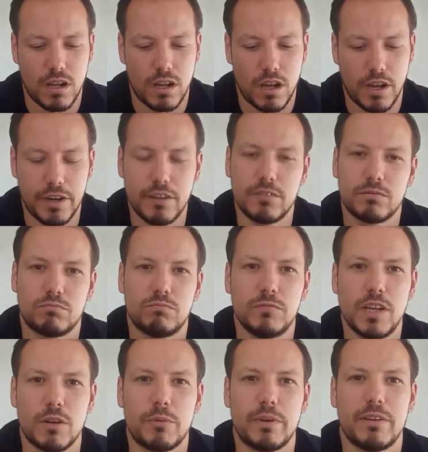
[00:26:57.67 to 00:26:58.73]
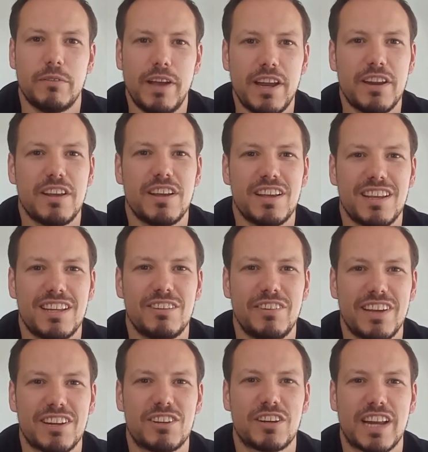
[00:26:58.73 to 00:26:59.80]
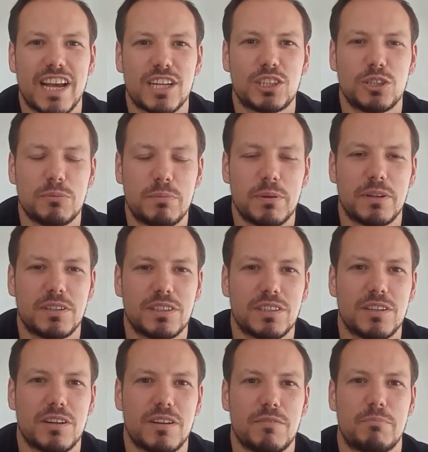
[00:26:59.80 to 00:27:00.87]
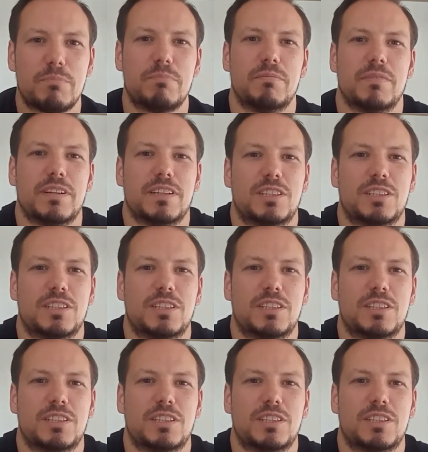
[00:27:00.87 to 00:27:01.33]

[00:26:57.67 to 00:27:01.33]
we had a good catch up, and it